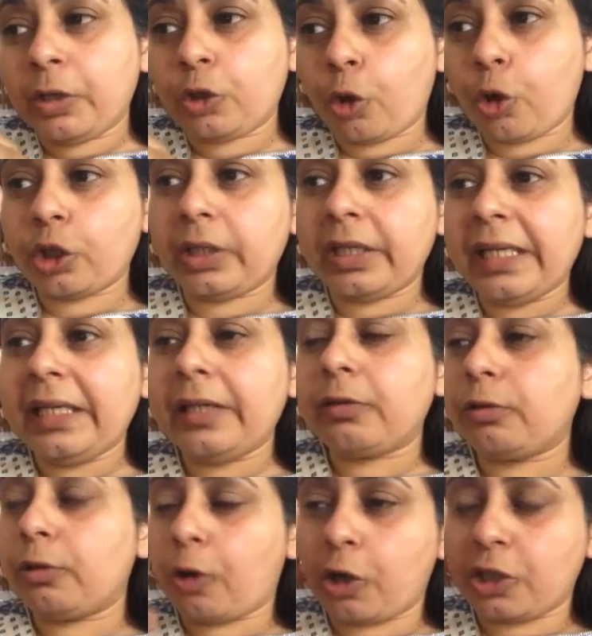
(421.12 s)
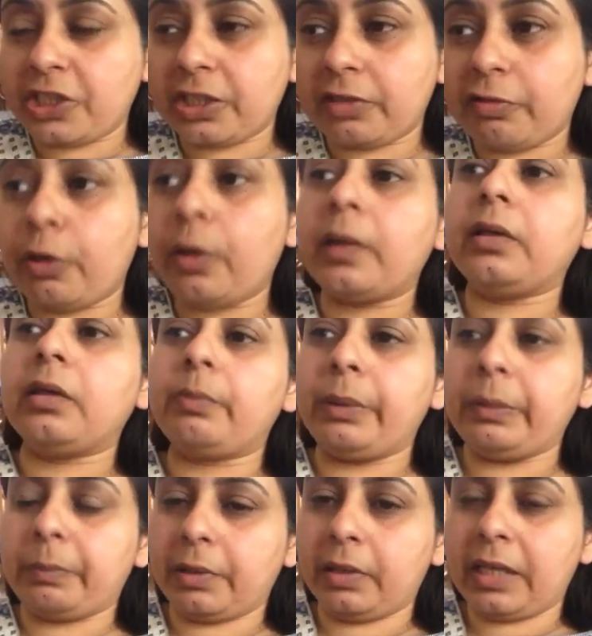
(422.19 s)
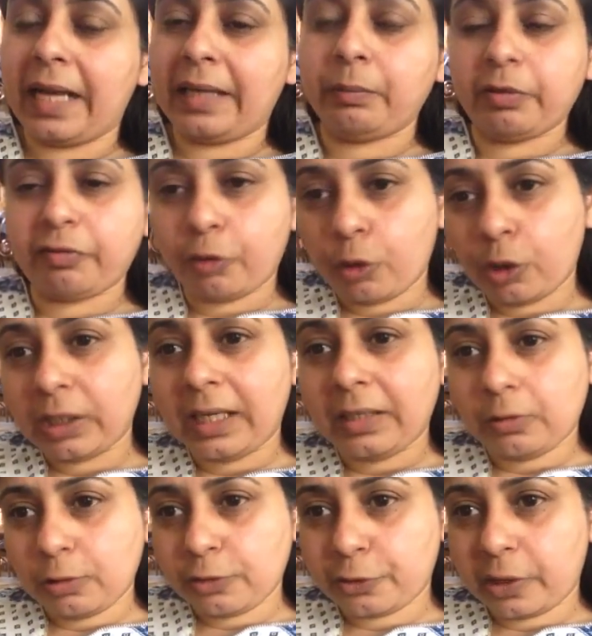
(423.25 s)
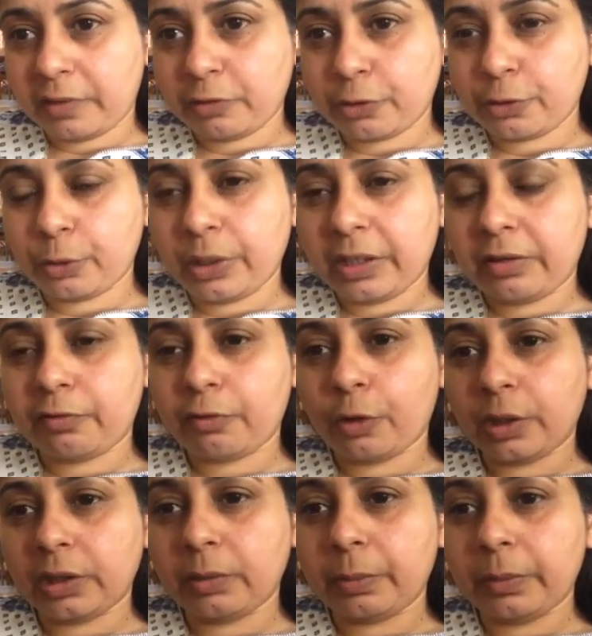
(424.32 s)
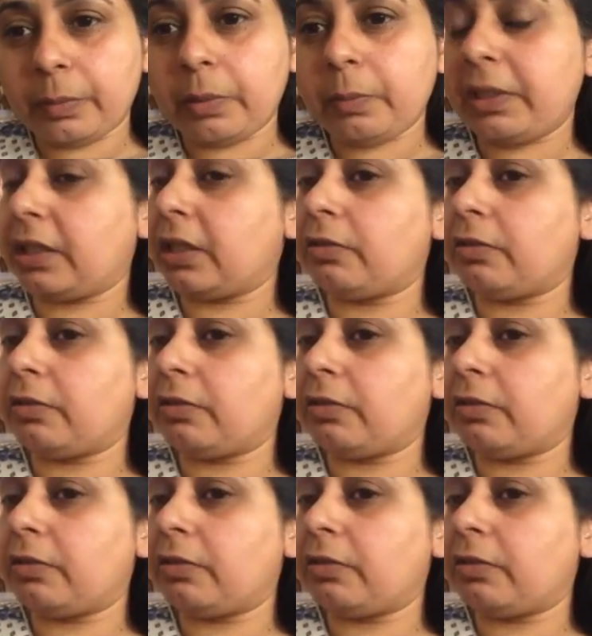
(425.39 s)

totally to launch it for other people. And before that also I was doing it for other people, but